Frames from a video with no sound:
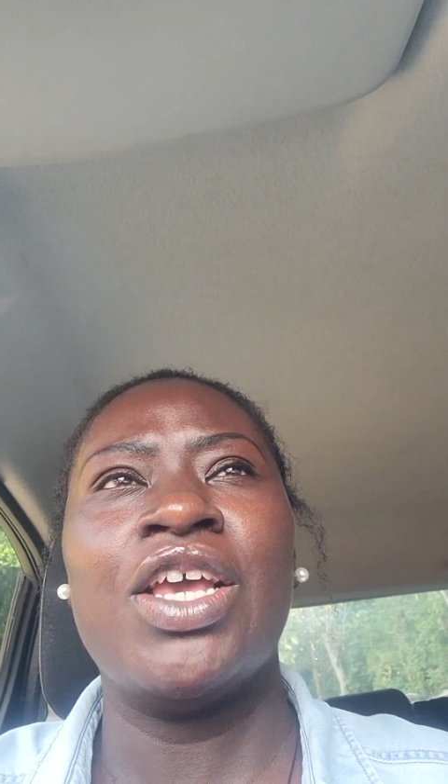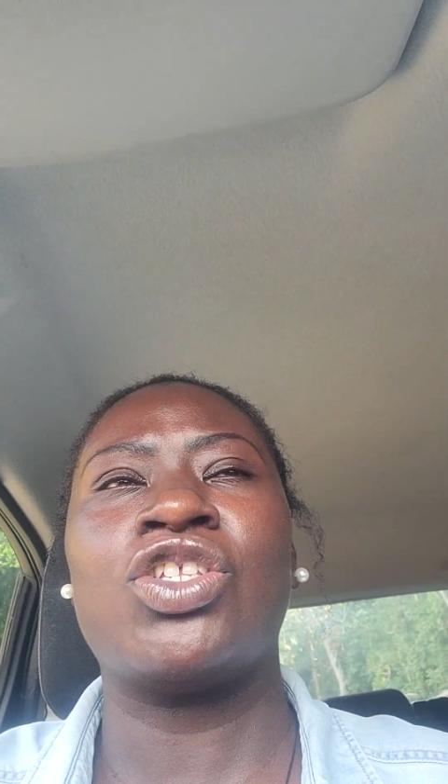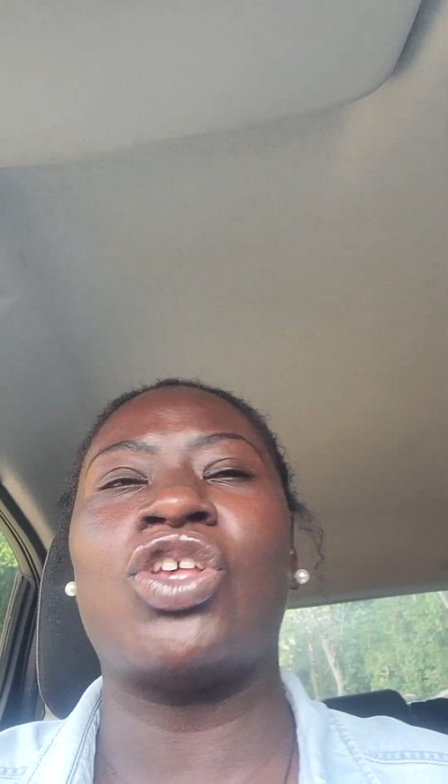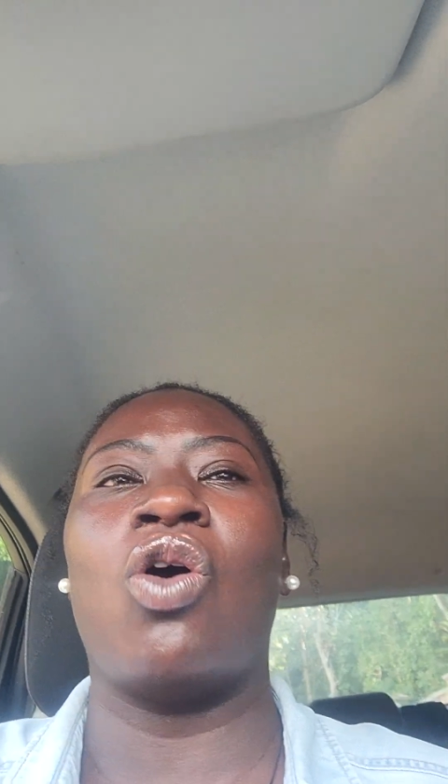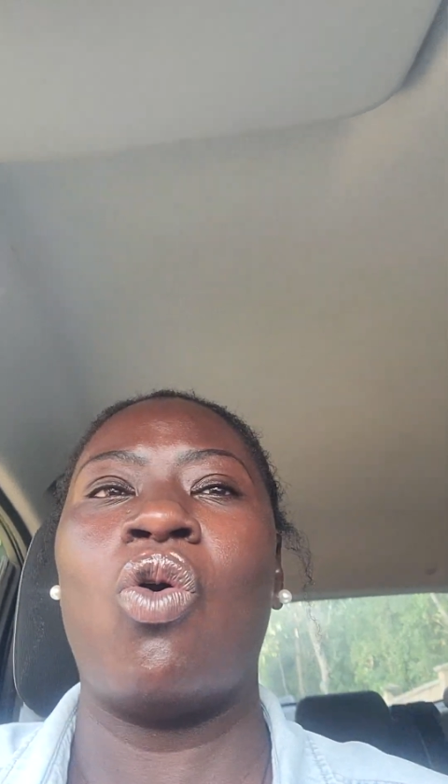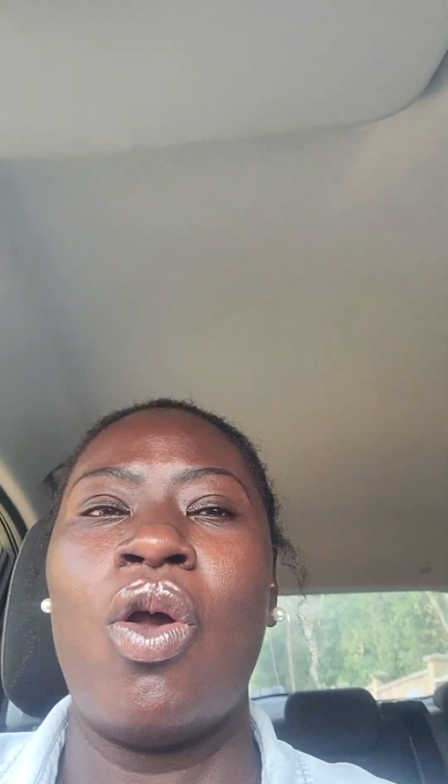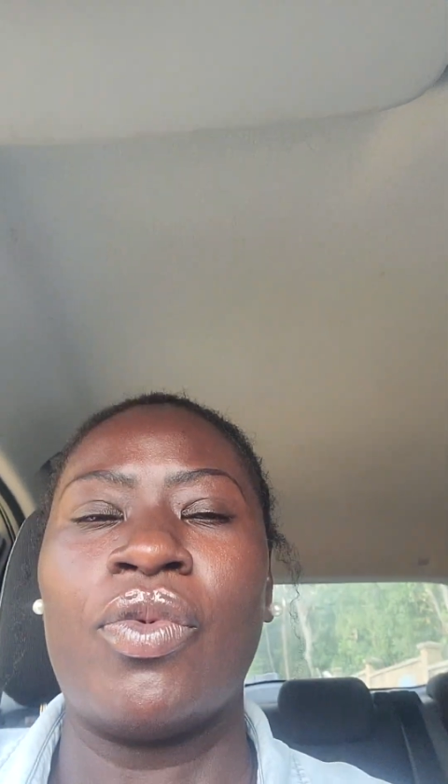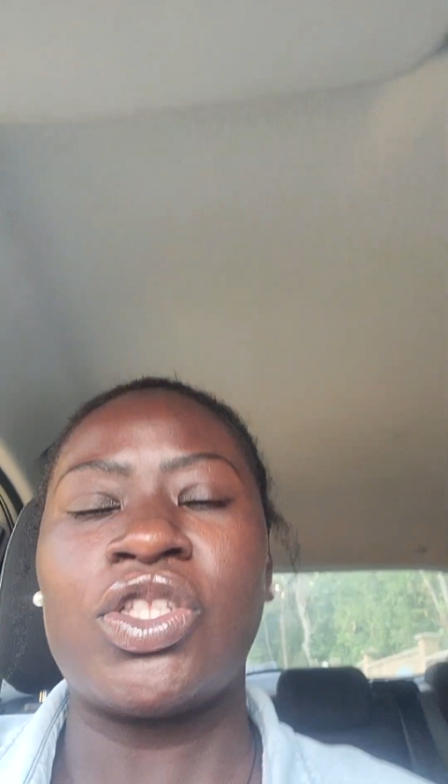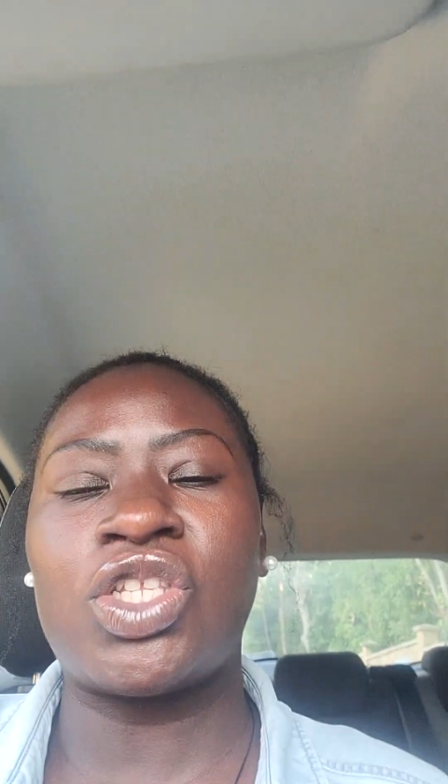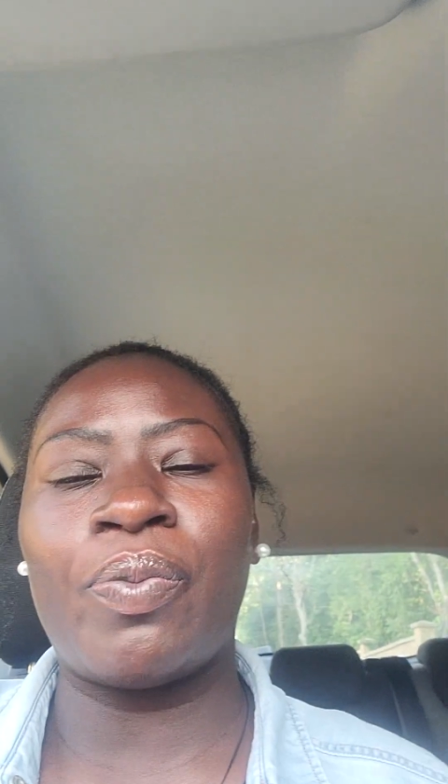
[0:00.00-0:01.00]
So
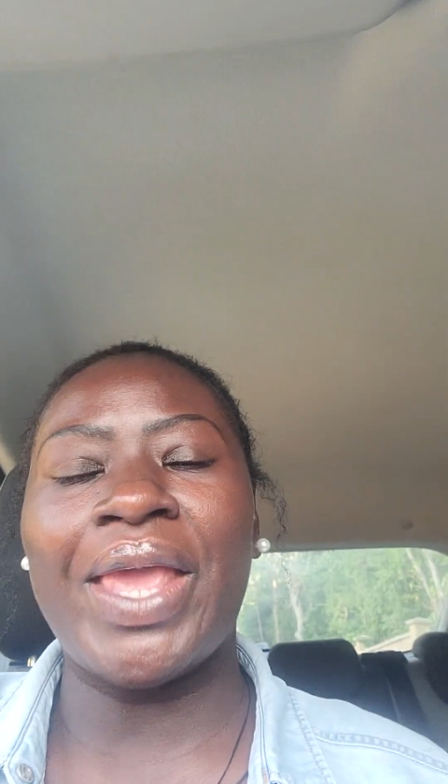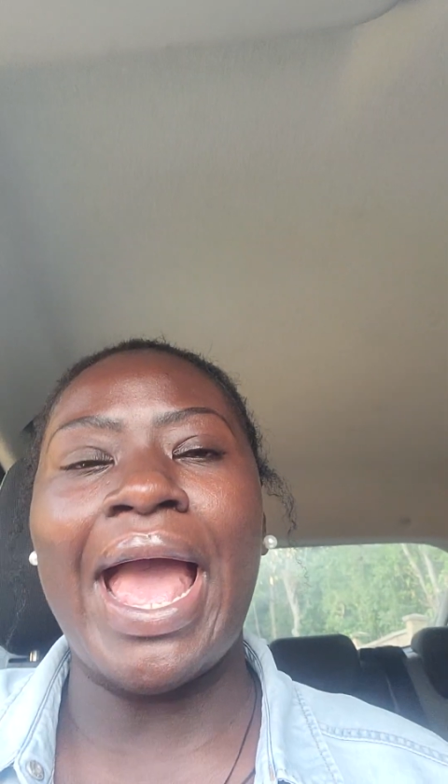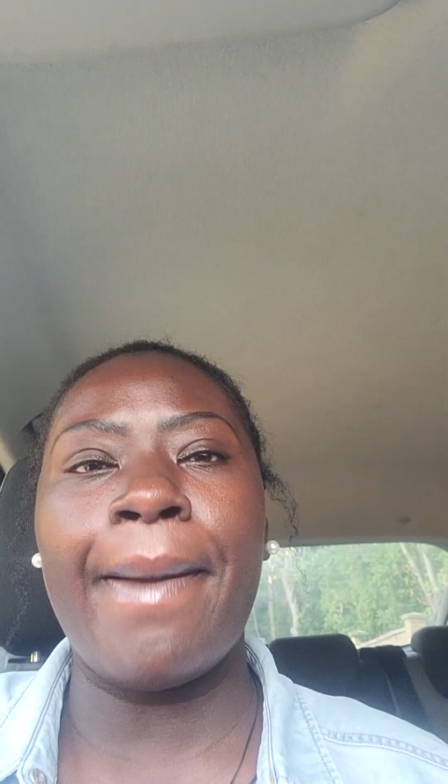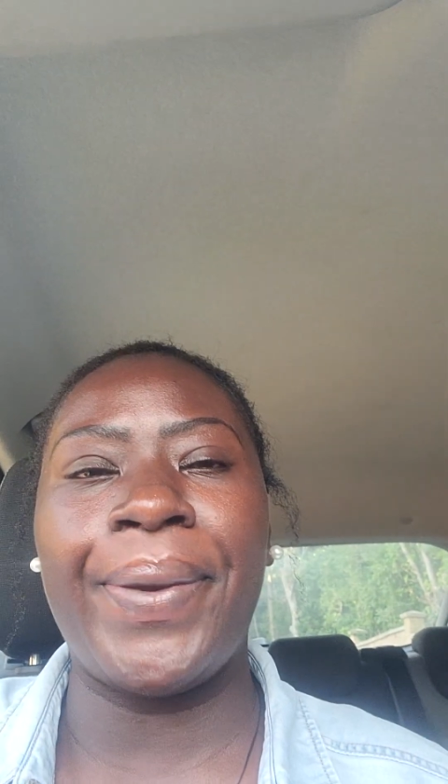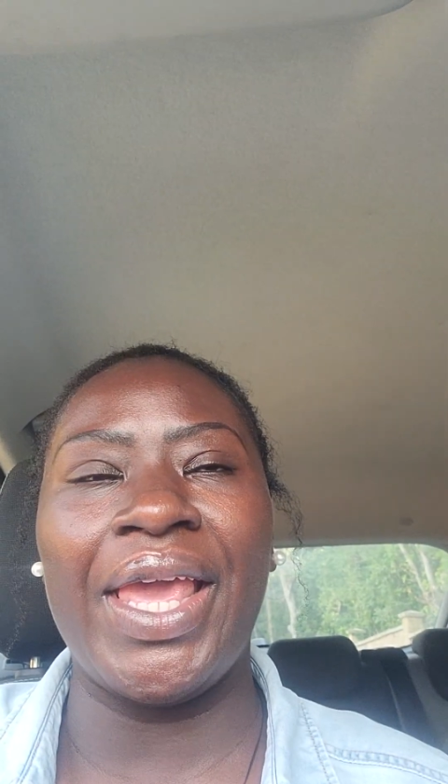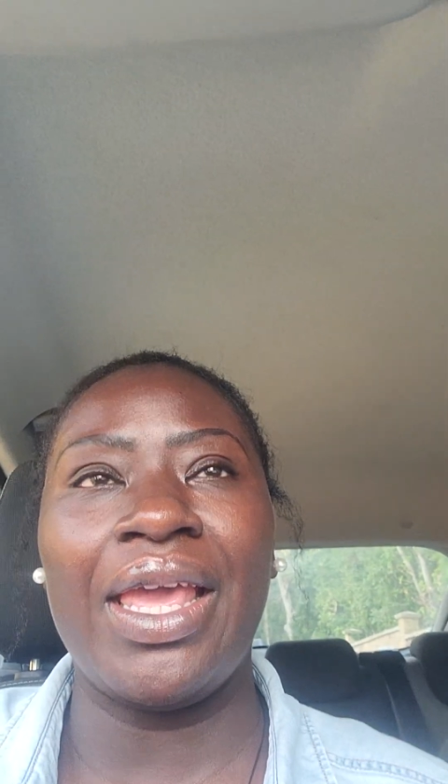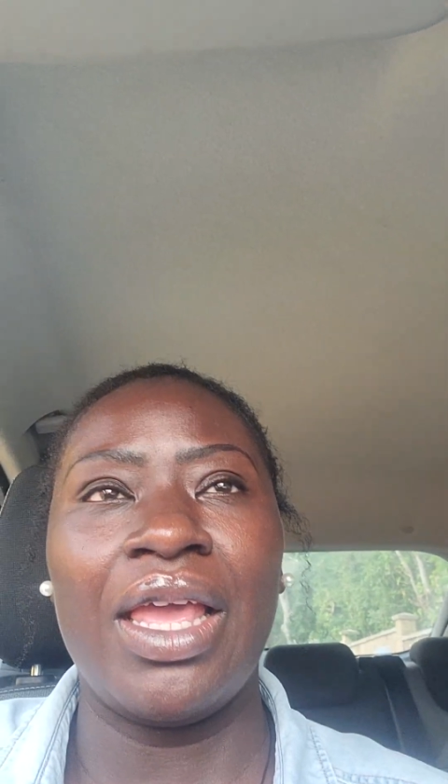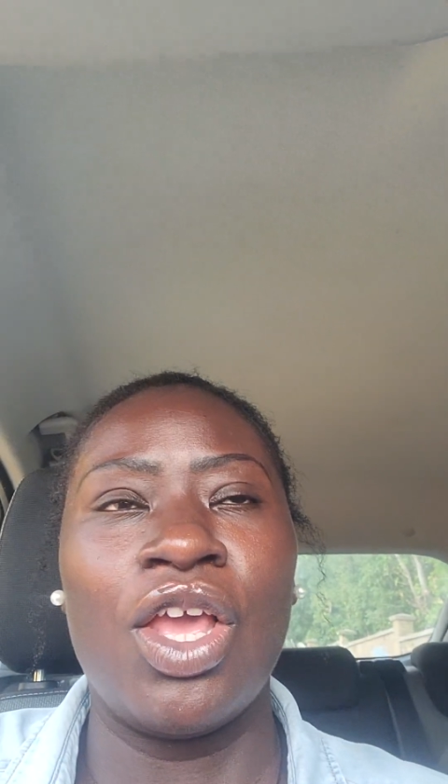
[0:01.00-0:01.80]
to be happy,